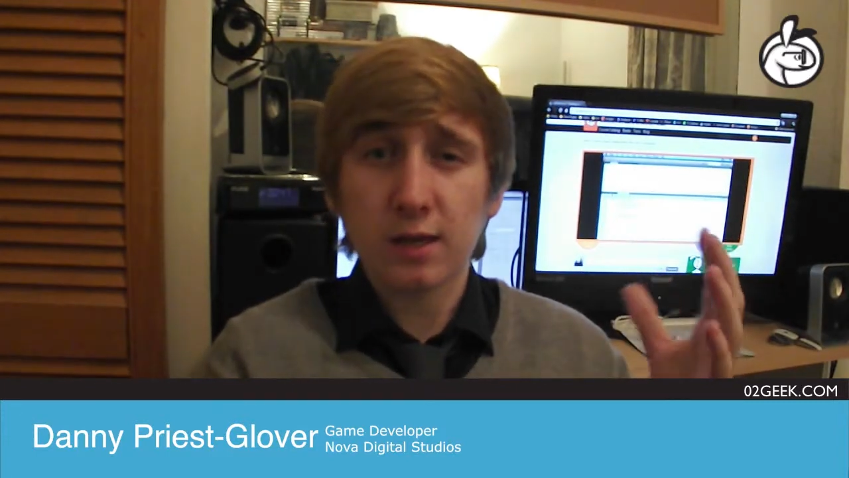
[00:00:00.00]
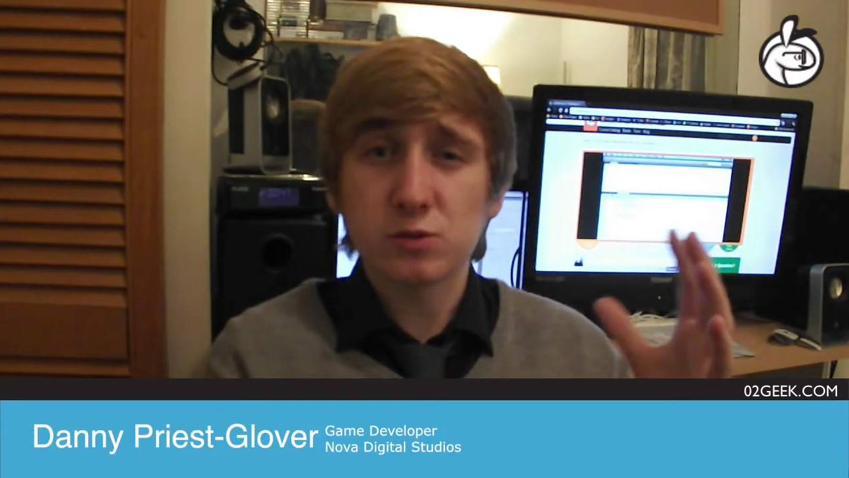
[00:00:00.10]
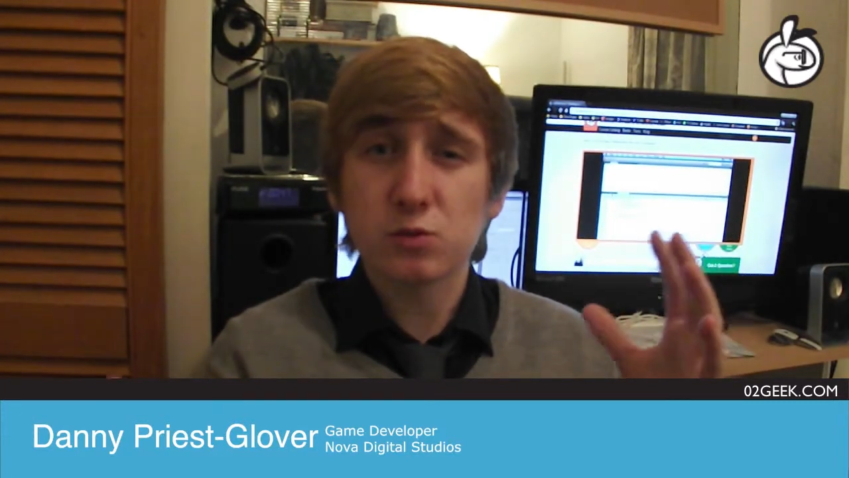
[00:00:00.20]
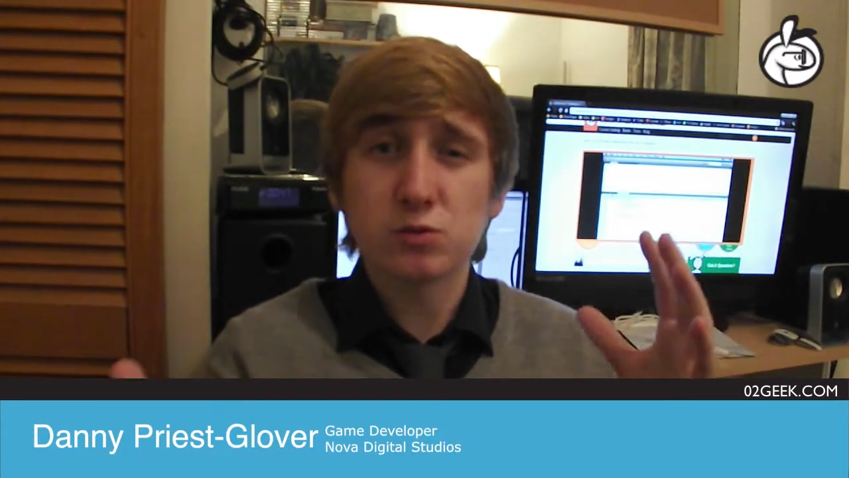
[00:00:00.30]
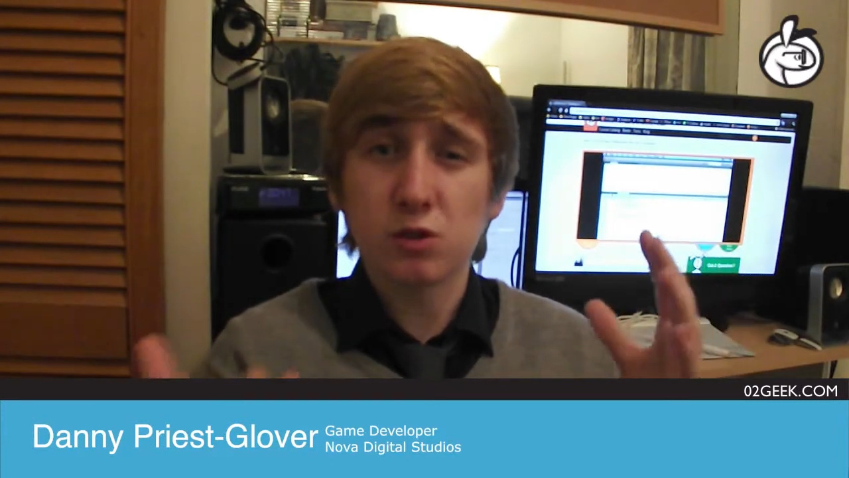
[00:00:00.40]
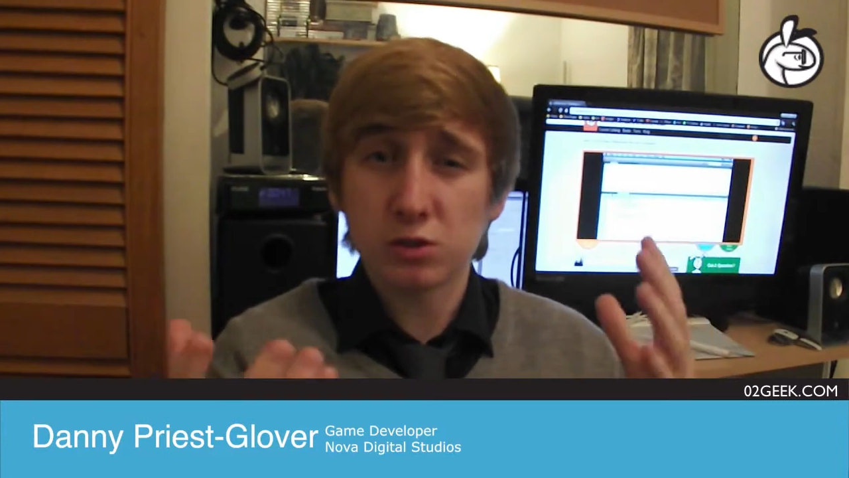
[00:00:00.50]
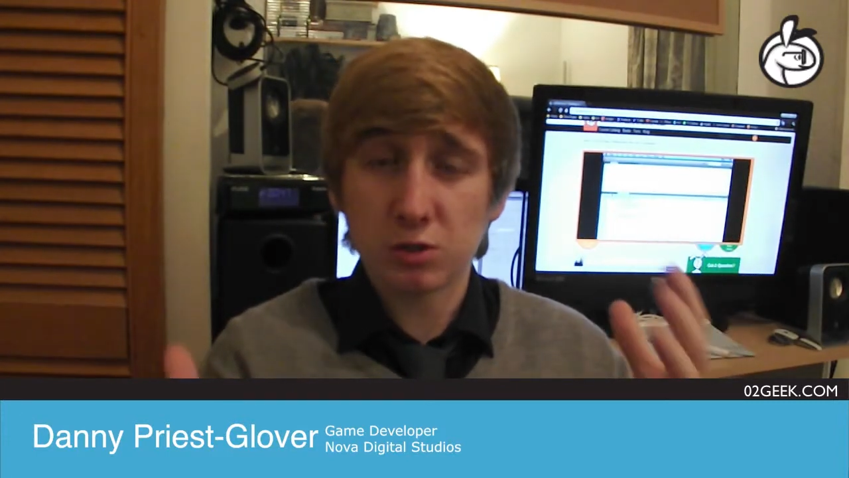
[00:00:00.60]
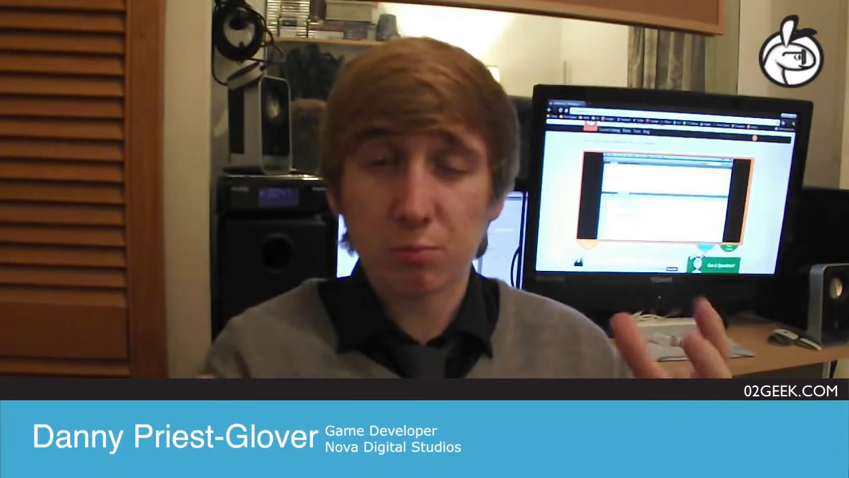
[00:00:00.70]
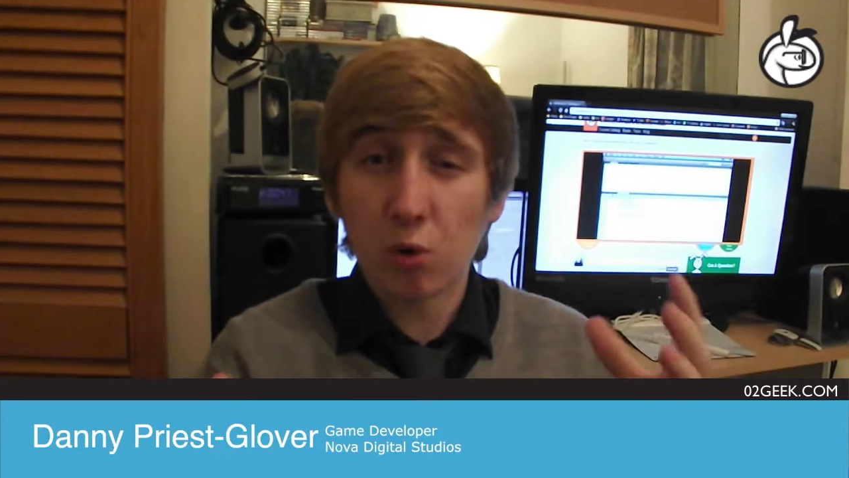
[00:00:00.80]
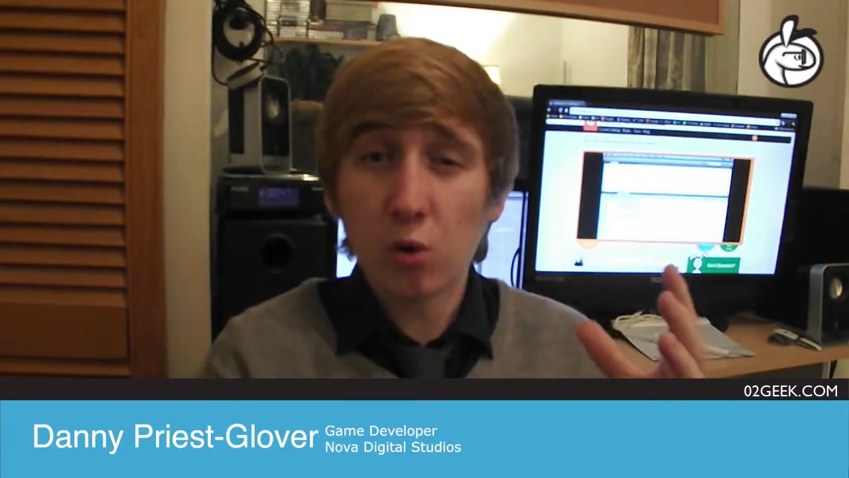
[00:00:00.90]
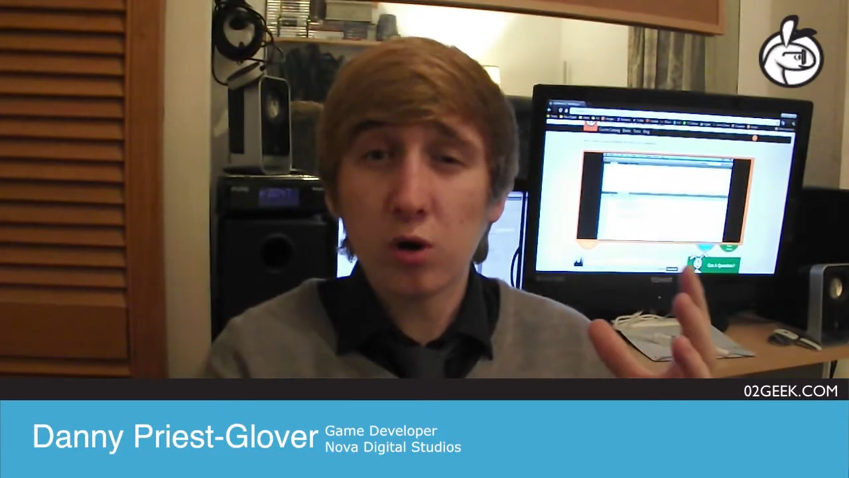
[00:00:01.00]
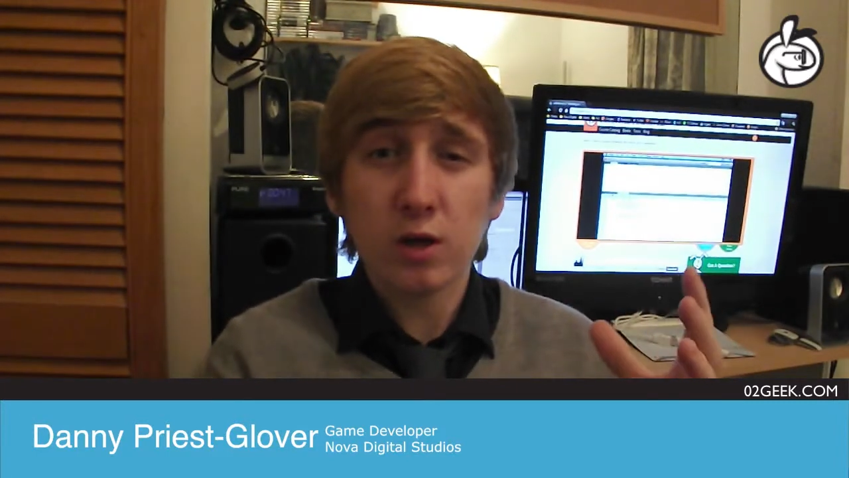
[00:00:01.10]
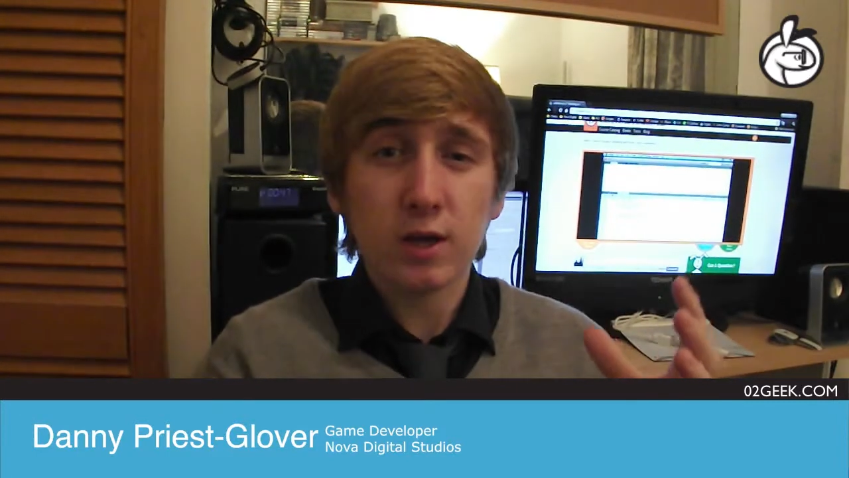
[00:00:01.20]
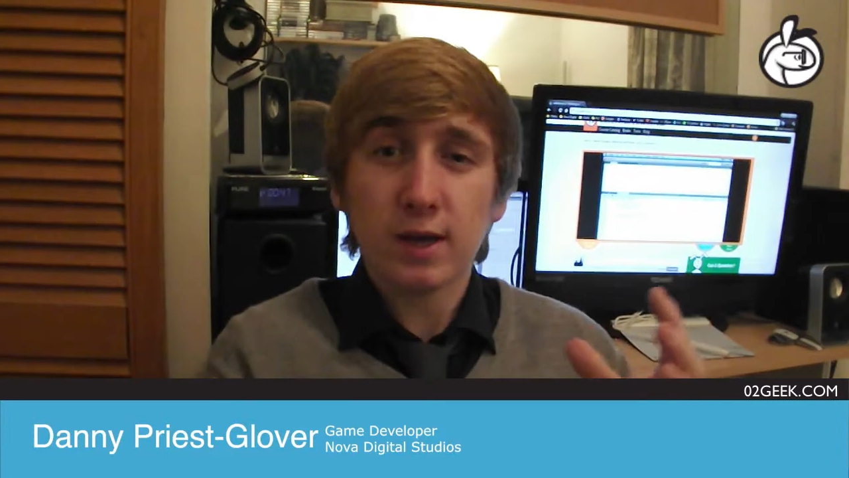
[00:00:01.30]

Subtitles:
it's also the support.